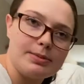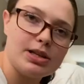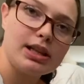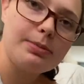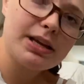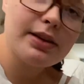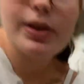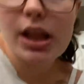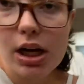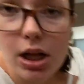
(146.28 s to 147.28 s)
let me give
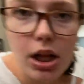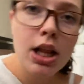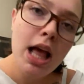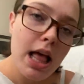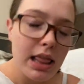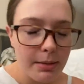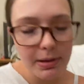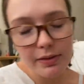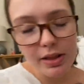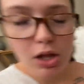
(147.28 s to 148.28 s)
you a
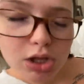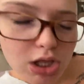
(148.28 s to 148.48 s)
little